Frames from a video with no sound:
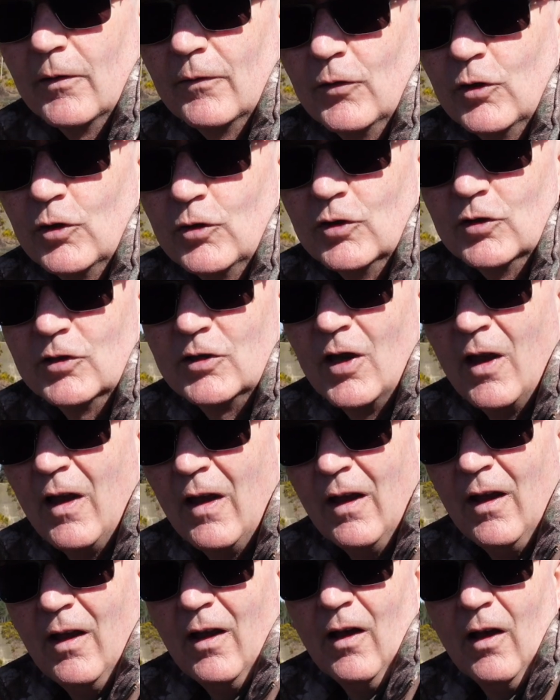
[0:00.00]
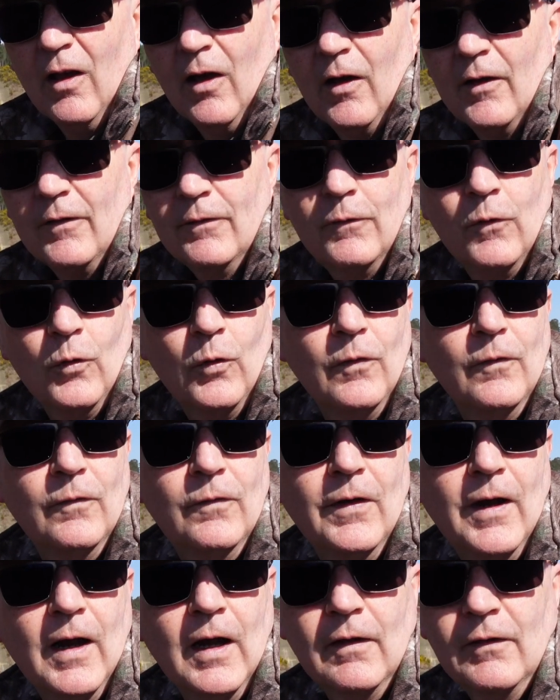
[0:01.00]
the verges. I've fallen
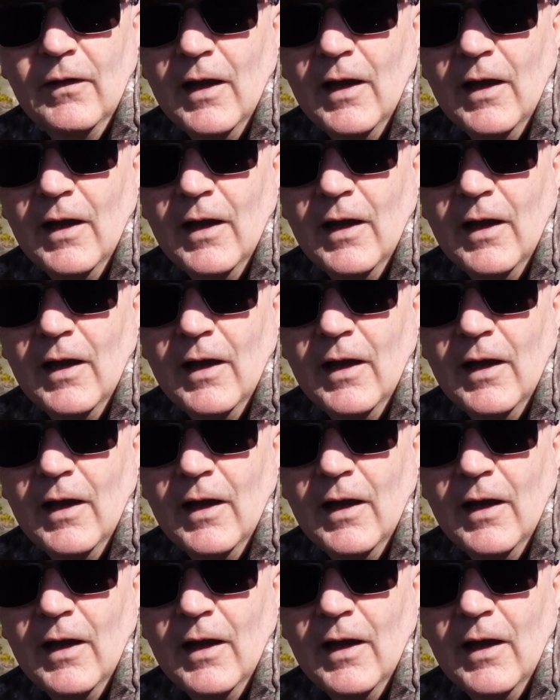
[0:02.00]
foul of